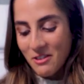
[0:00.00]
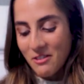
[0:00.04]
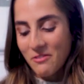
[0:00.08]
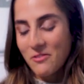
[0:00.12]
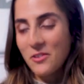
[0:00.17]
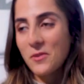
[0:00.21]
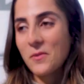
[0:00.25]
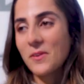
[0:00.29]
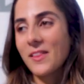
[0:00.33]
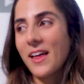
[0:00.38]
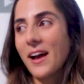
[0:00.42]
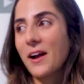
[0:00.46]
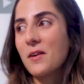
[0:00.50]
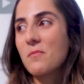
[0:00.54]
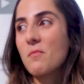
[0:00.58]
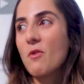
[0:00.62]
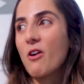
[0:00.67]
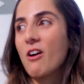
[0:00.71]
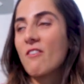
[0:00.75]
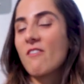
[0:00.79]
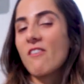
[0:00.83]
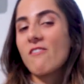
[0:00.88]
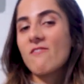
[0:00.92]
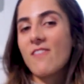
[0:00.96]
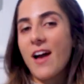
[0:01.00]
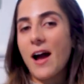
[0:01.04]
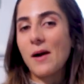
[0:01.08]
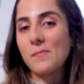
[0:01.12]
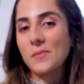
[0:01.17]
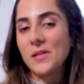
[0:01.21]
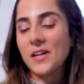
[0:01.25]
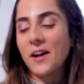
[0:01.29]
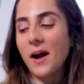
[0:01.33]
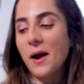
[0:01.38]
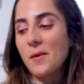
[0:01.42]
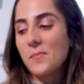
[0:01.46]
or if you were like more of a
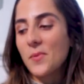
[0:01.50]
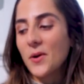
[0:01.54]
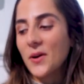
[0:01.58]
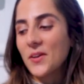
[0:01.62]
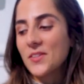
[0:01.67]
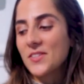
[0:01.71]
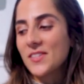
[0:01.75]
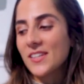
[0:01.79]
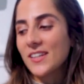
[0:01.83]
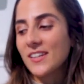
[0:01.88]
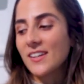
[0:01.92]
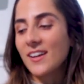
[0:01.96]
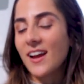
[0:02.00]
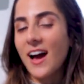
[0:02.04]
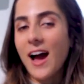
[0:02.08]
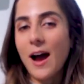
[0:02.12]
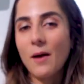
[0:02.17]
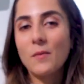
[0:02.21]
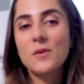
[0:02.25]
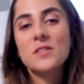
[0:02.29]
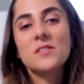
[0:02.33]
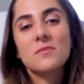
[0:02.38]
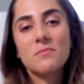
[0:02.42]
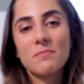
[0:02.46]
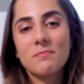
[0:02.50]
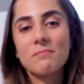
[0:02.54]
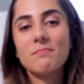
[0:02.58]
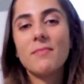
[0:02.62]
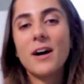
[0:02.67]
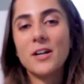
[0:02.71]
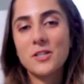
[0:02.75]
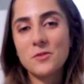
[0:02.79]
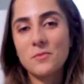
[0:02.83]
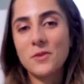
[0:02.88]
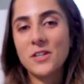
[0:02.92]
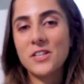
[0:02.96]
Family Guy person. I was
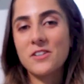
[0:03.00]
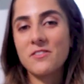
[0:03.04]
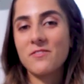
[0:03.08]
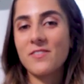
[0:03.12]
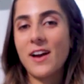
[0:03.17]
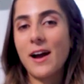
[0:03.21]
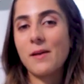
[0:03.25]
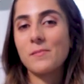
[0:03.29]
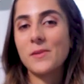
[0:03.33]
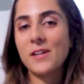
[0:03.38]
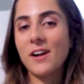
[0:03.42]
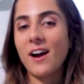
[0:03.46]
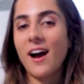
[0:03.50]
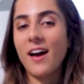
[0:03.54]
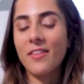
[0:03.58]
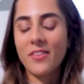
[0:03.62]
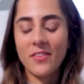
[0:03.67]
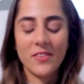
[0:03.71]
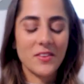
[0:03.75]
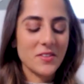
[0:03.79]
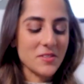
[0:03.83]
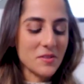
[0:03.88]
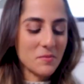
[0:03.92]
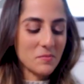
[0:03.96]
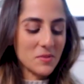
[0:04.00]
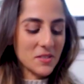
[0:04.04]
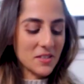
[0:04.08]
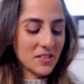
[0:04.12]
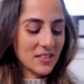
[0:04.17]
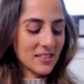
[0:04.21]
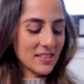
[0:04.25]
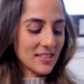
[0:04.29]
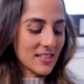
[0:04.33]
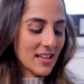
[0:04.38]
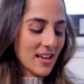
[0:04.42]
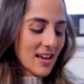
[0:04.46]
much more into Family Guy than The
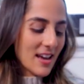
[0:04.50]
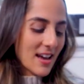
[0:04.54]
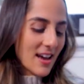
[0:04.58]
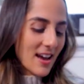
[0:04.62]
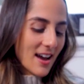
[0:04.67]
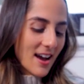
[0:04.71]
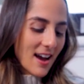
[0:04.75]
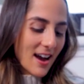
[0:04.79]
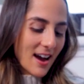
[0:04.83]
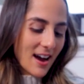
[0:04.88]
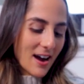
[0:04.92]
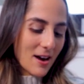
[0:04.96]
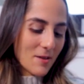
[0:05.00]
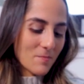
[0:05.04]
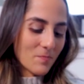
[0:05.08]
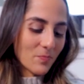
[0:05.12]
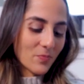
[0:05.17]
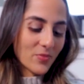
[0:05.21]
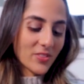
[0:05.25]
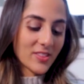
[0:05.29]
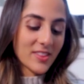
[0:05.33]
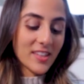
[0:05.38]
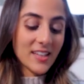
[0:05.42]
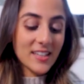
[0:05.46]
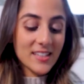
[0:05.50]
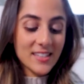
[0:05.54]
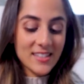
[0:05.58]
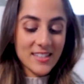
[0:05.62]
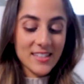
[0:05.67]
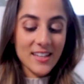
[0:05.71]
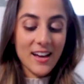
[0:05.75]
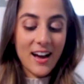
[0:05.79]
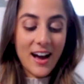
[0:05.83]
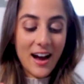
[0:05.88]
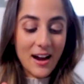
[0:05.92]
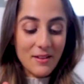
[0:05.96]
Simpsons. Um,
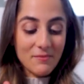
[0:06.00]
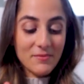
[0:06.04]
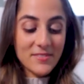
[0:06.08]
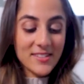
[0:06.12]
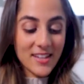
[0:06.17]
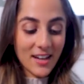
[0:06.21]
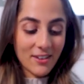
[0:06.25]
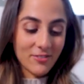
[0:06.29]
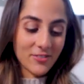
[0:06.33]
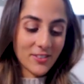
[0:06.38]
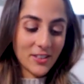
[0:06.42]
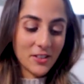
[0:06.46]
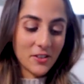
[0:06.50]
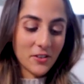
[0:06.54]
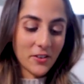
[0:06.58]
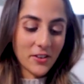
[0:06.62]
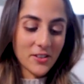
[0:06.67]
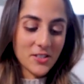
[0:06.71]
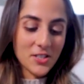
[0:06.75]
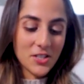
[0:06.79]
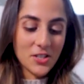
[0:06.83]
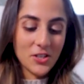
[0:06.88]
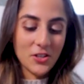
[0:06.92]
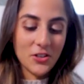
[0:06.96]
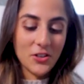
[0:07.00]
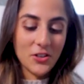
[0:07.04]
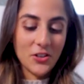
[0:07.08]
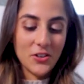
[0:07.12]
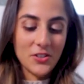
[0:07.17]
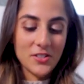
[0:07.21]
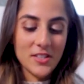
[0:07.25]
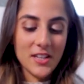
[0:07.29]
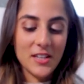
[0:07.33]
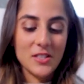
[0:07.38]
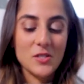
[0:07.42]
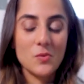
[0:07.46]
this I'm definitely going to
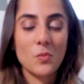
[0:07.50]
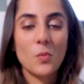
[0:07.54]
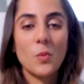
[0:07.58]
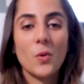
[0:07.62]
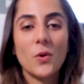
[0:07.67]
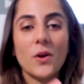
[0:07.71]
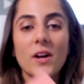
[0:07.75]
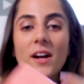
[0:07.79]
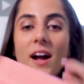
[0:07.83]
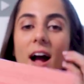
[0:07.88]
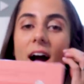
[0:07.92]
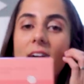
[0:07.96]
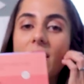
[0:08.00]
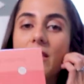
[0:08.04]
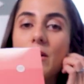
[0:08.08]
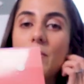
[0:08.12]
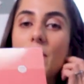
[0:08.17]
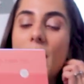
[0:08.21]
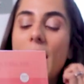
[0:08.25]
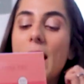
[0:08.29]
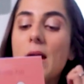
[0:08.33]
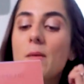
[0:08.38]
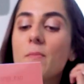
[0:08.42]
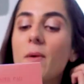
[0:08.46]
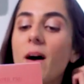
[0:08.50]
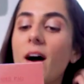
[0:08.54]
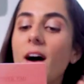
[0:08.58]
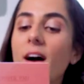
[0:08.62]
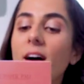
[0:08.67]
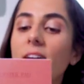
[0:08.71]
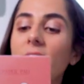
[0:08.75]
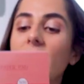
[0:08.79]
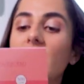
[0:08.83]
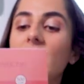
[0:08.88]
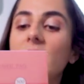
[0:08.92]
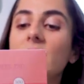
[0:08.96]
use. It's watercolor
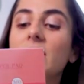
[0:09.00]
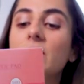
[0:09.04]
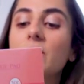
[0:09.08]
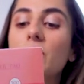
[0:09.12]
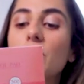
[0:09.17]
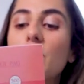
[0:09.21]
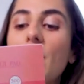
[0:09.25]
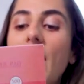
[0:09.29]
paper in a little